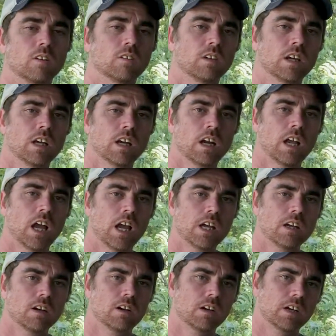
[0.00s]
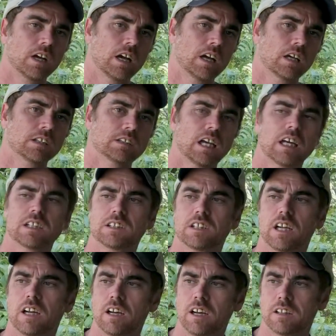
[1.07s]
Well, hey y'all guys, I was
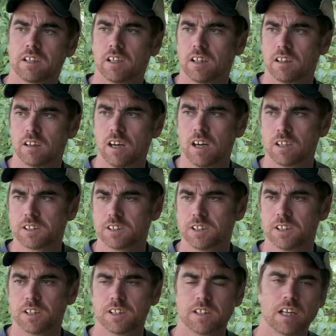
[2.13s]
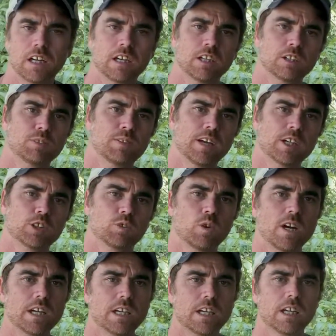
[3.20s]
down at the auction in town this past
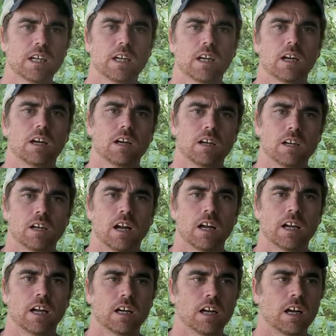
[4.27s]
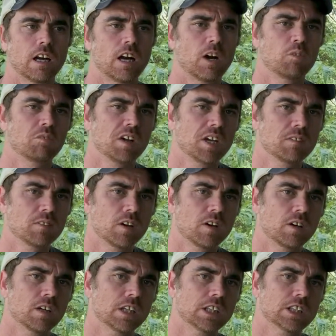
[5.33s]
weekend and, you know, I got down there with
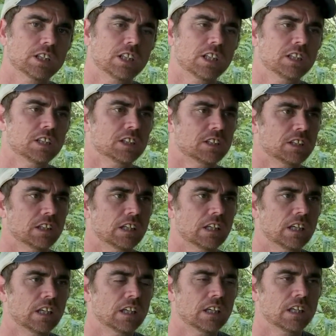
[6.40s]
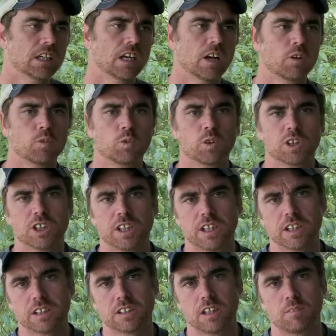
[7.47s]
Memaw and she just, uh, you know, when she
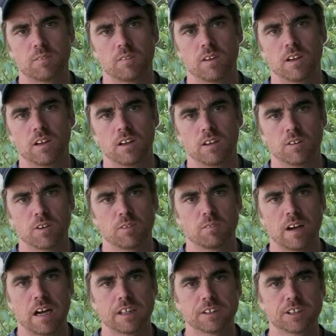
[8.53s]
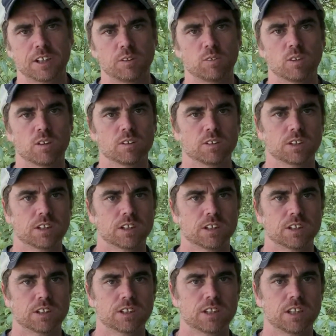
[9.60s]
gets something uh, on her mind she wants,
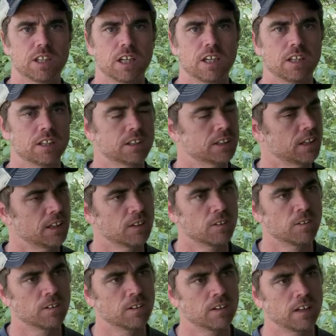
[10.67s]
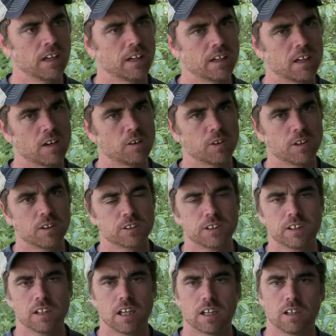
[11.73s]
uh, she ain't she ain't gonna let it go. You know,
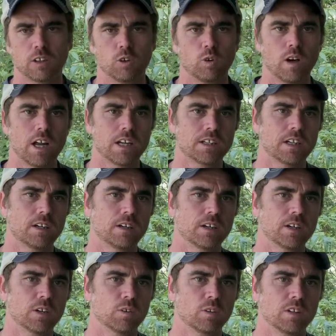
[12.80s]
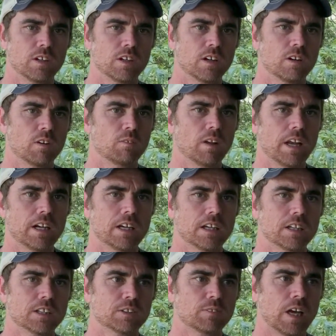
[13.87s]
she's like a little rat terrier with, you know, a blanket
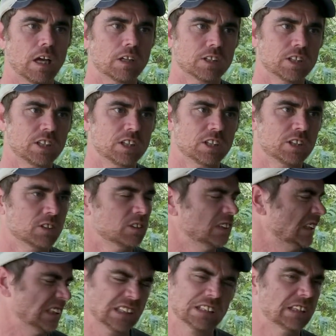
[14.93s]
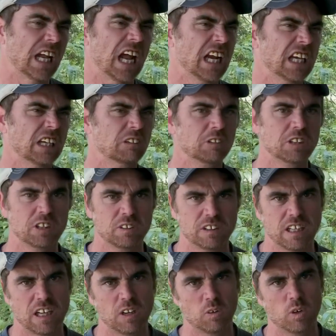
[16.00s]
in its mouth. She just gonna hang on to it
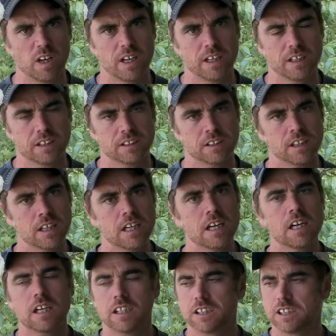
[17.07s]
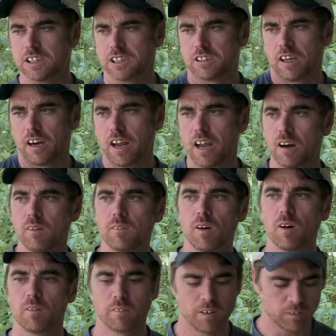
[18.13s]
that way and she started
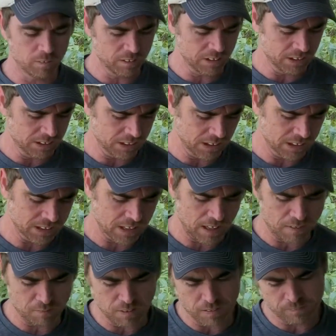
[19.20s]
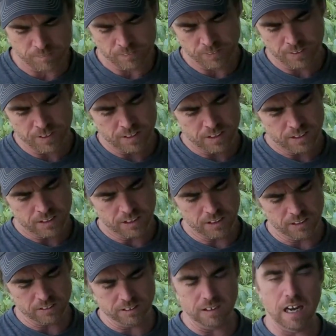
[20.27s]
elbowing me when these things came up.
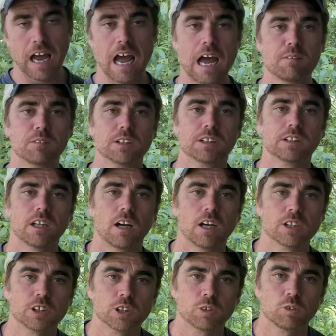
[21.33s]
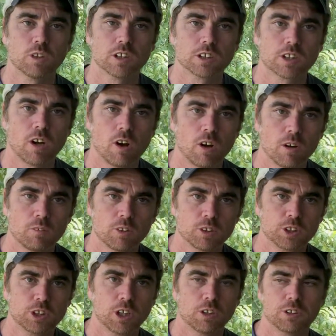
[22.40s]
It was an eye massager is what it's called. I'm gonna
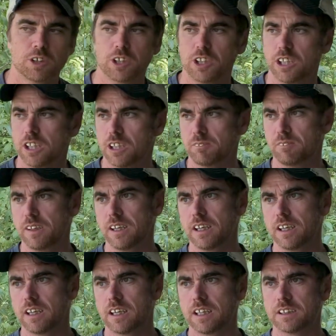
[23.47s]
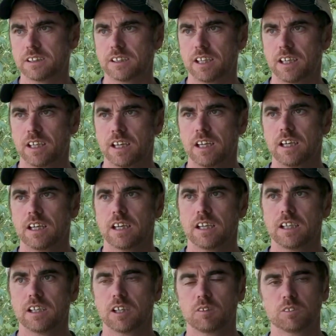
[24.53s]
show it to you here in a minute and they said,
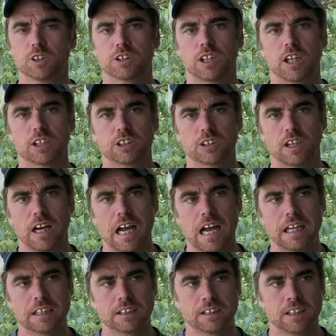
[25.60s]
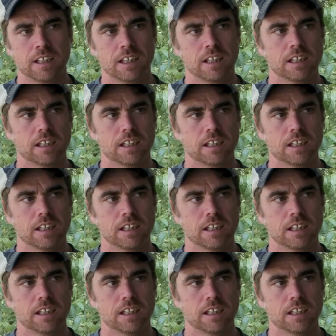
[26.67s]
you know, massage your eyes.